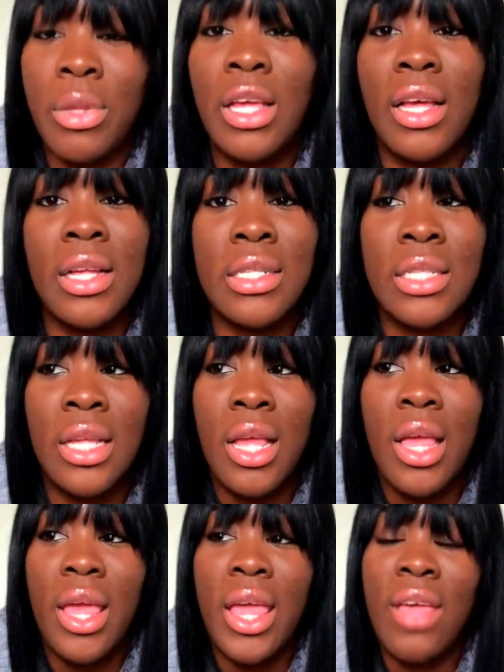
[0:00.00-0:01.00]
Because
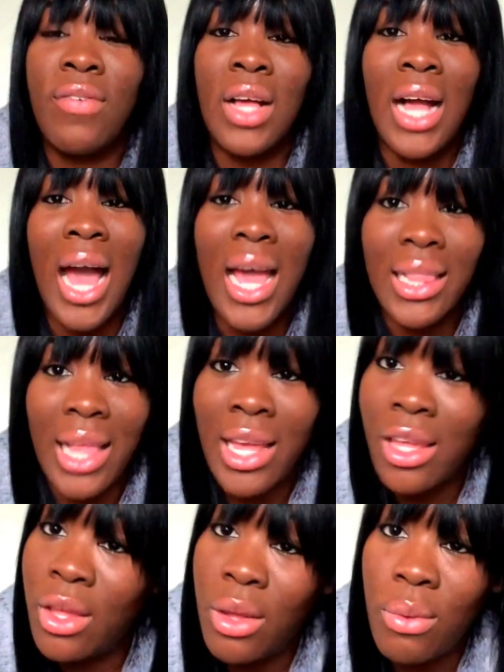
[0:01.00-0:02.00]
if a guy
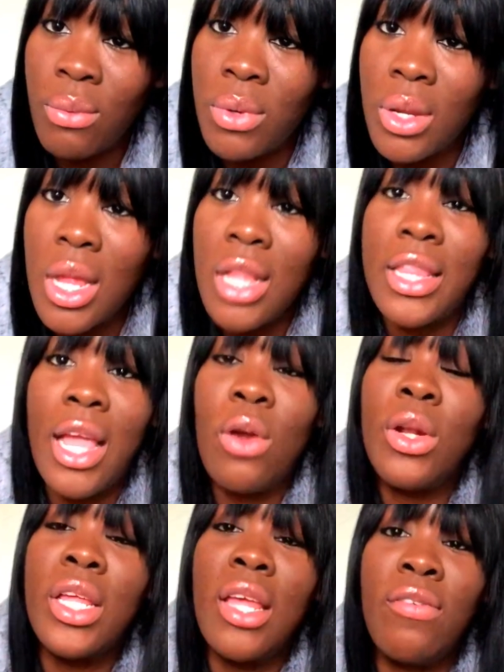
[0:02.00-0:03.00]
like you, they're
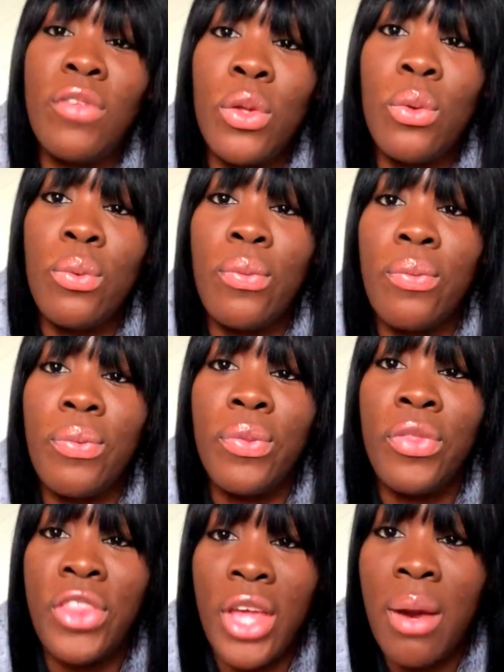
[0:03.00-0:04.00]
going to give you
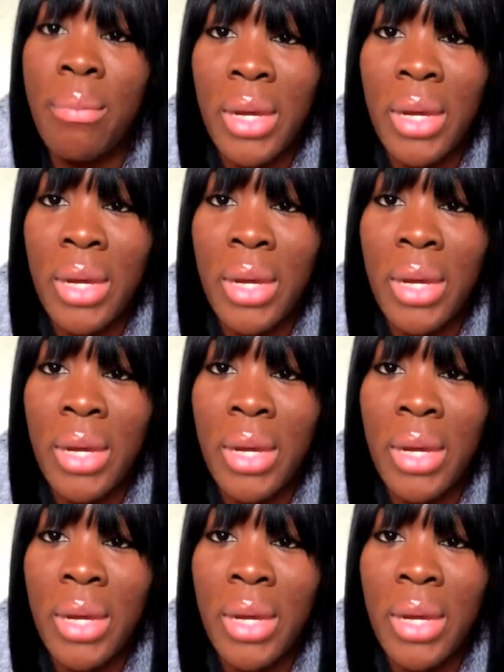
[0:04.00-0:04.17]
their